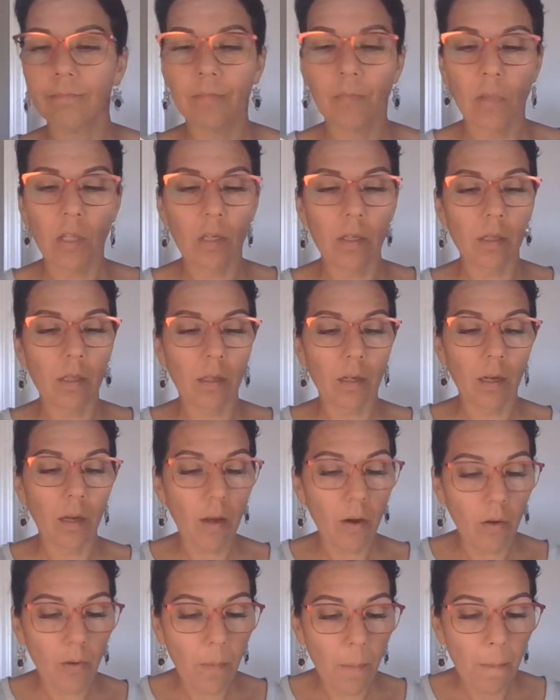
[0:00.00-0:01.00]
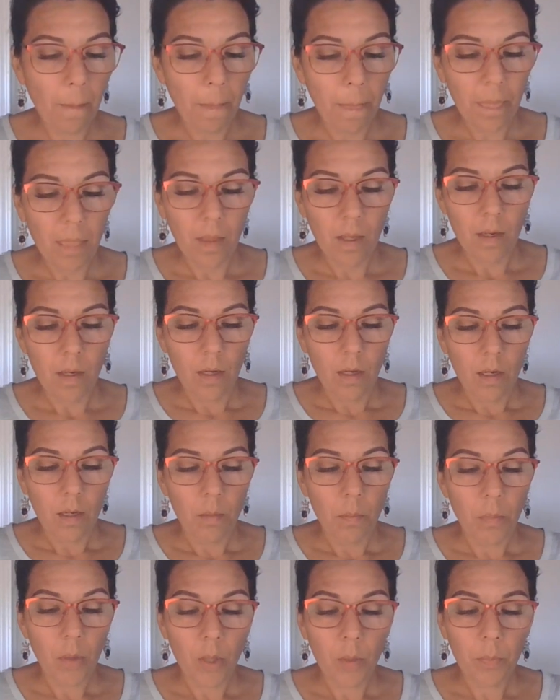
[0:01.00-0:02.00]
There you go.
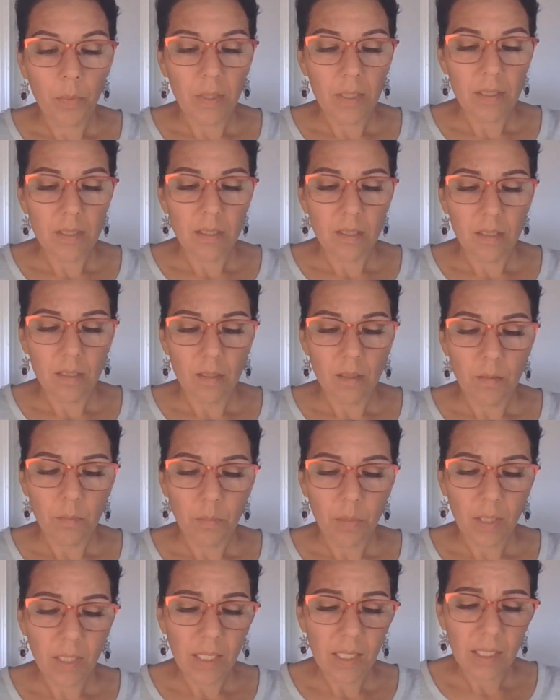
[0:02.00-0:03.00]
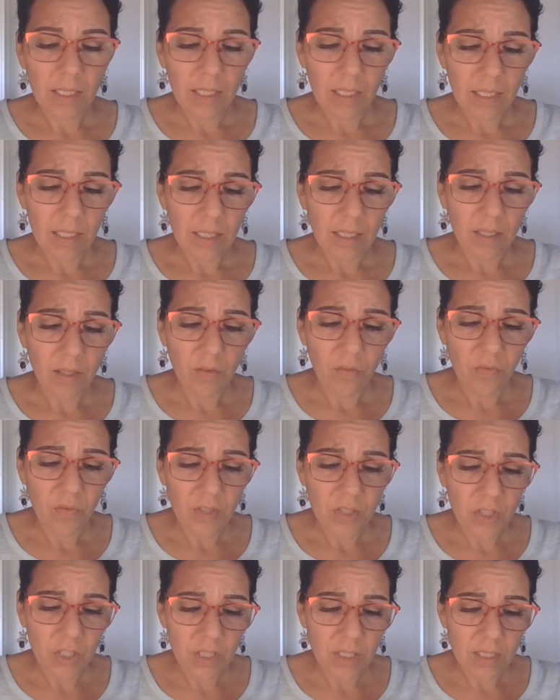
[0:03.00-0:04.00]
Purpose, planning,
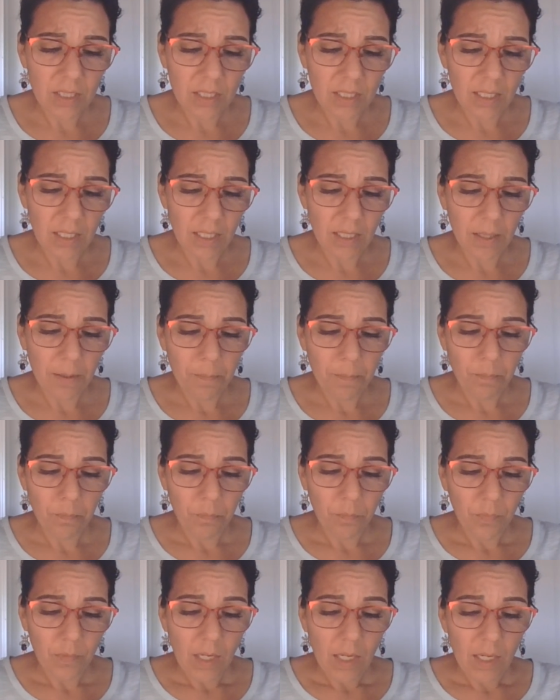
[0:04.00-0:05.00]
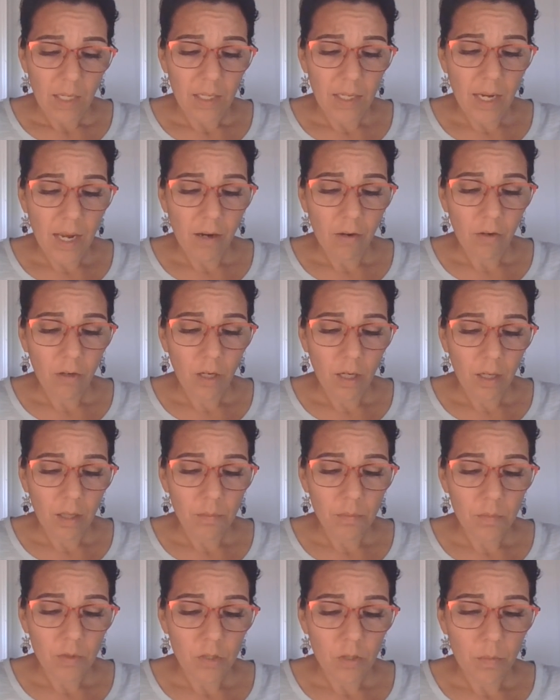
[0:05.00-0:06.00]
efficiency. Now
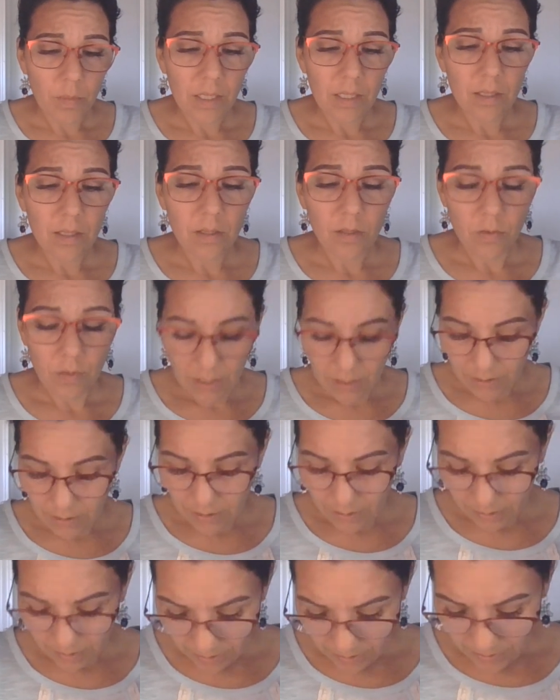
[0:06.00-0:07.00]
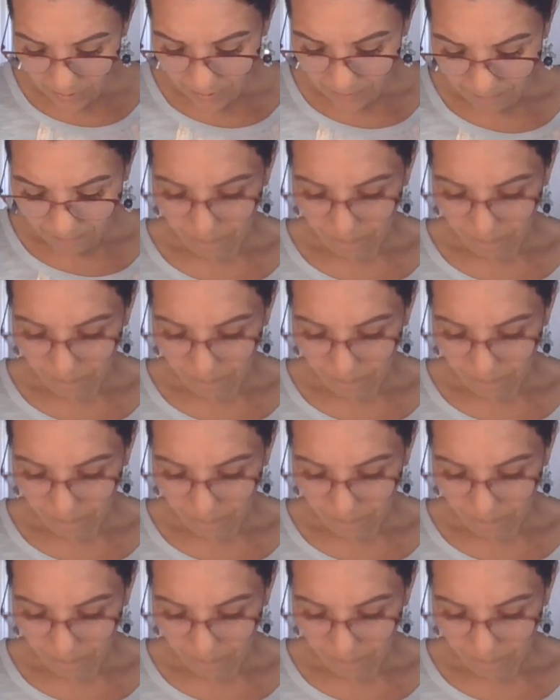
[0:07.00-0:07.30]
come to me so easily.